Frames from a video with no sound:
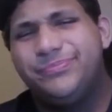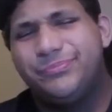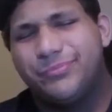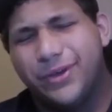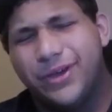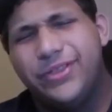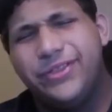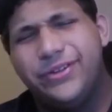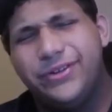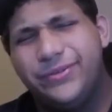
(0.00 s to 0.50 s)

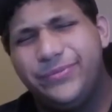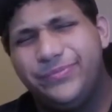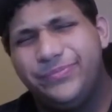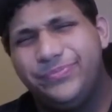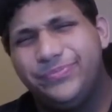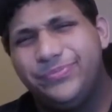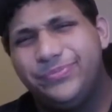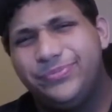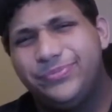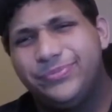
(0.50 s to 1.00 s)
Mother,
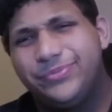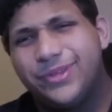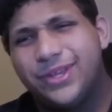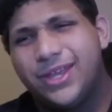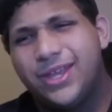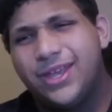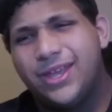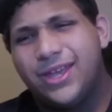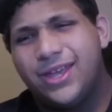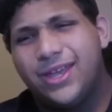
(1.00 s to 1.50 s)

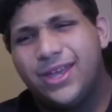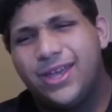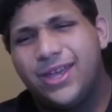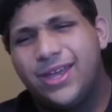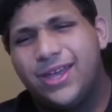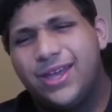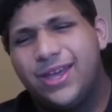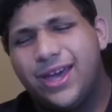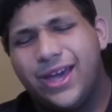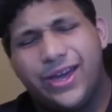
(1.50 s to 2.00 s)

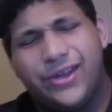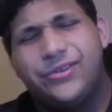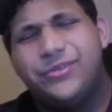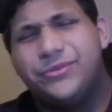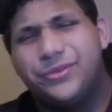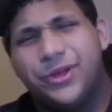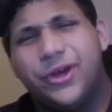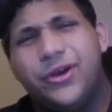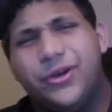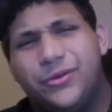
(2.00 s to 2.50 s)
I
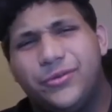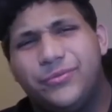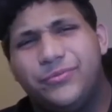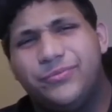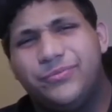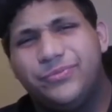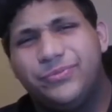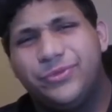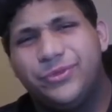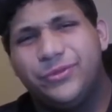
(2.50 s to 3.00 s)
don't know.
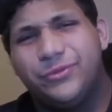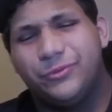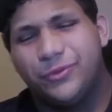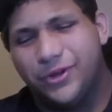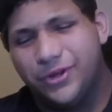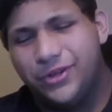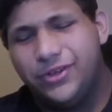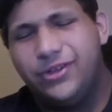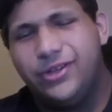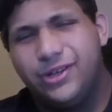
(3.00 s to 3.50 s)

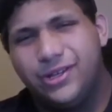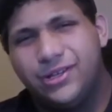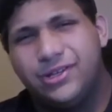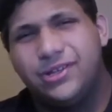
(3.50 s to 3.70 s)
When are you going to